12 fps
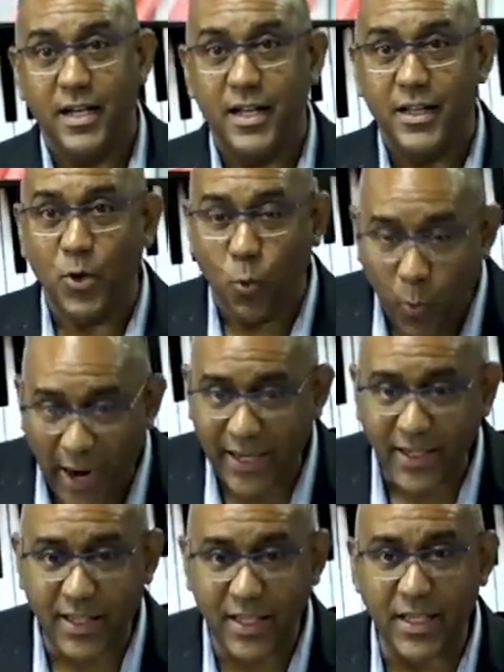The white
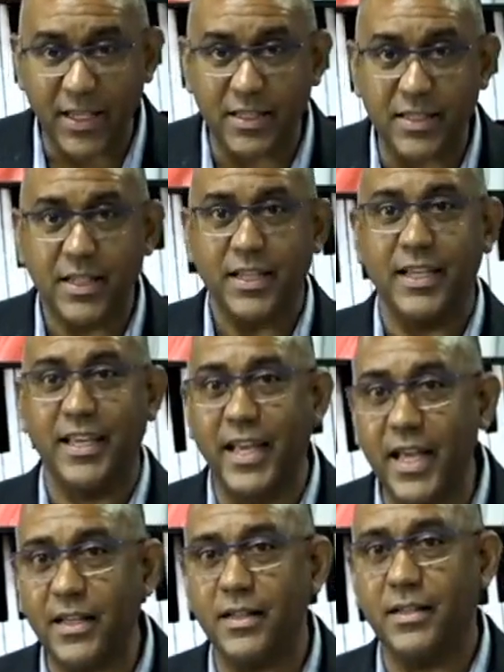keys
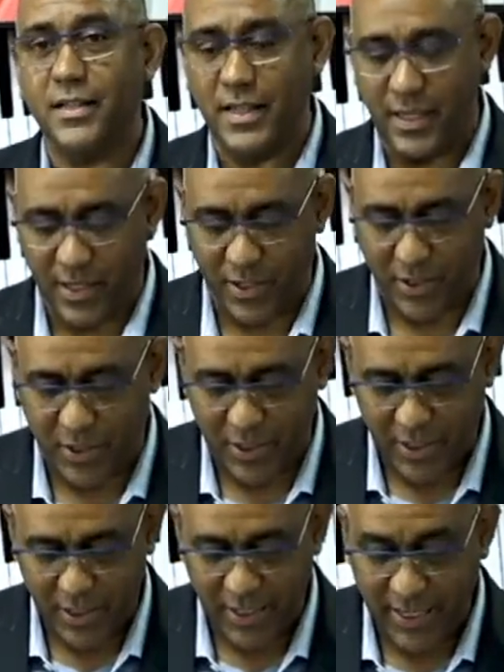get their
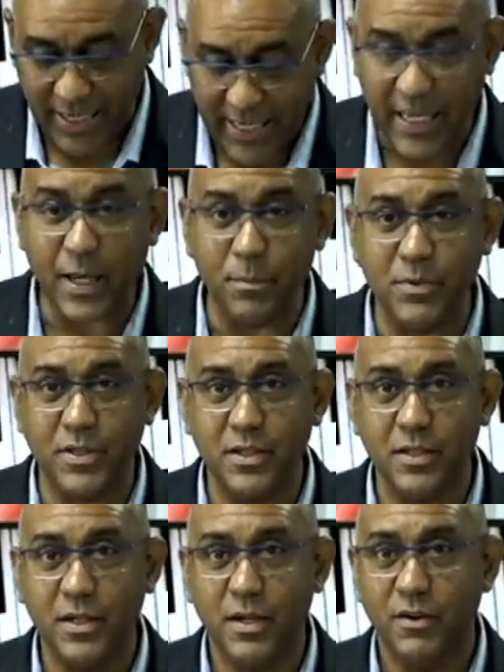names
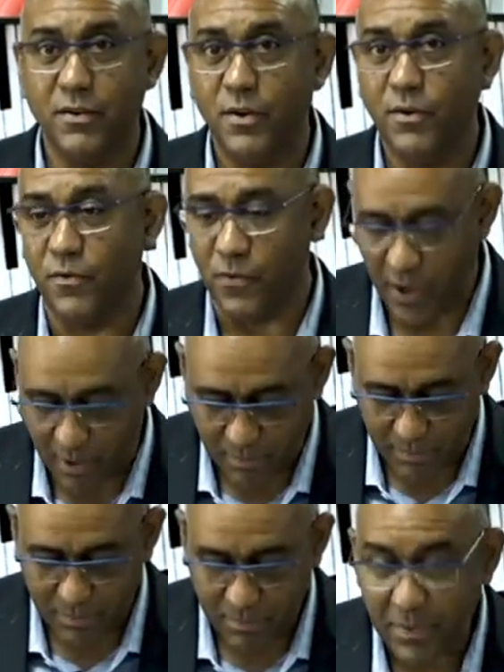
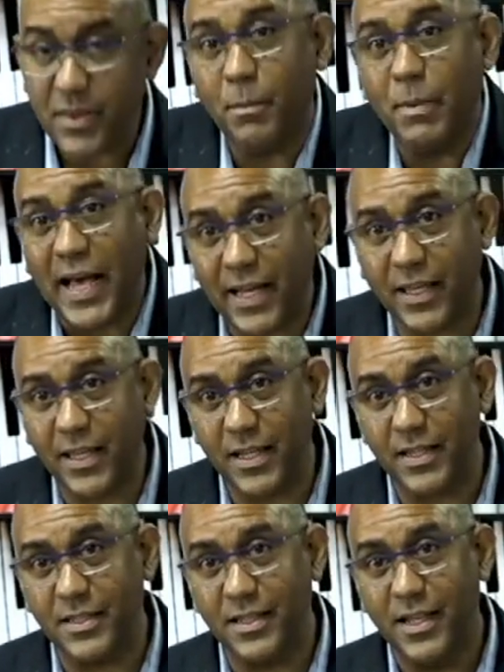from the black
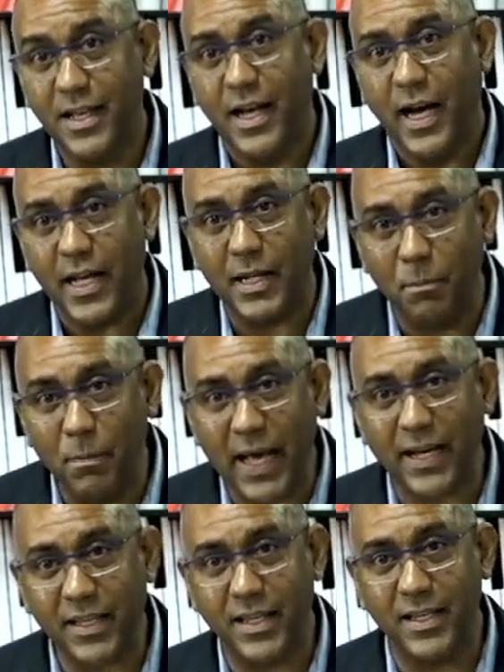keys, and the
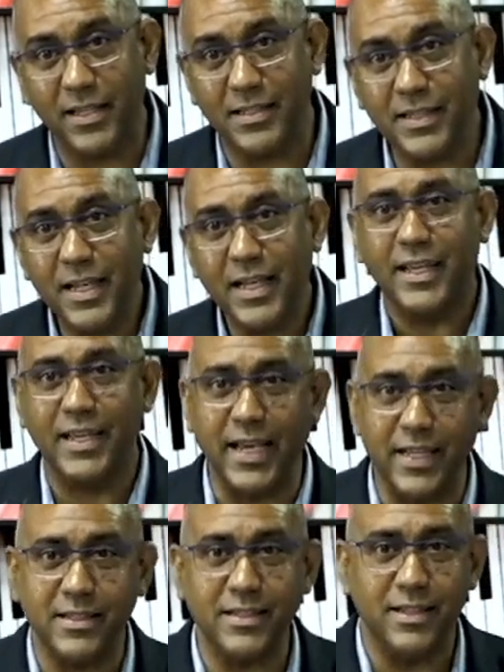black keys
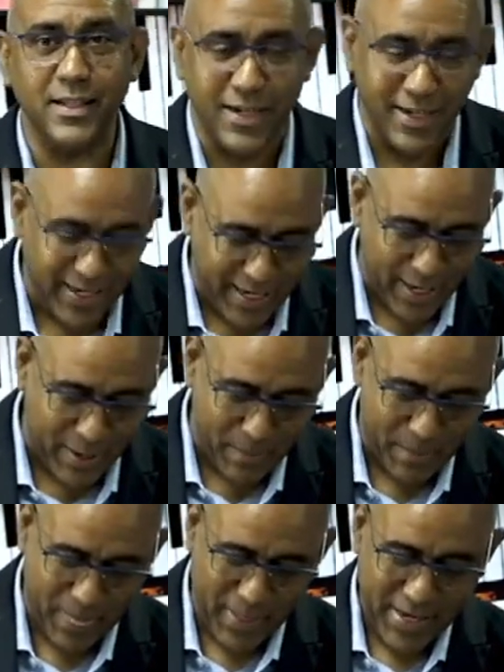gets their name
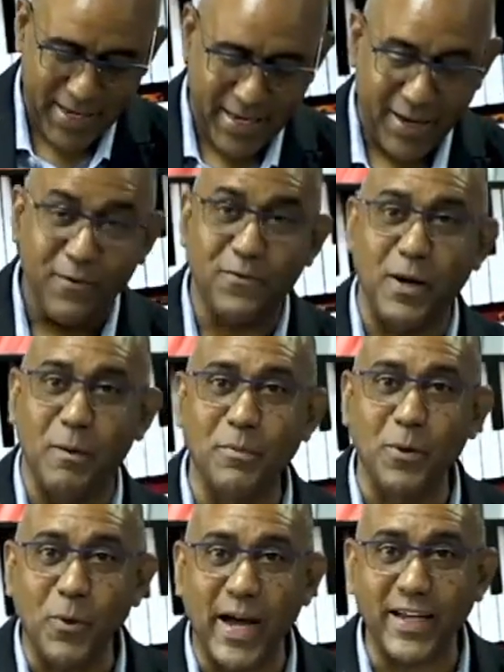from the
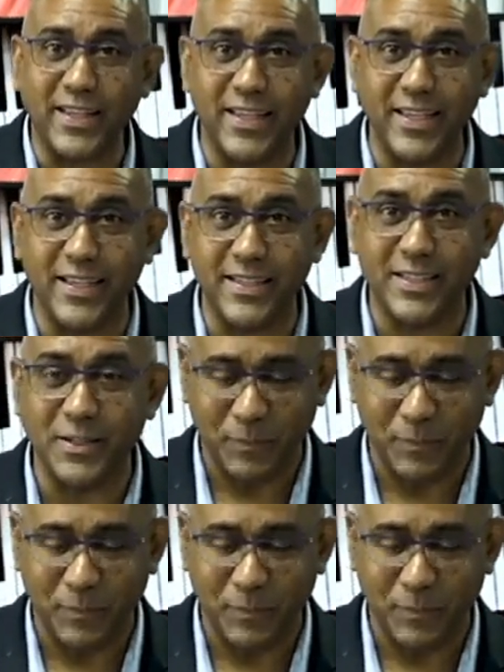white keys.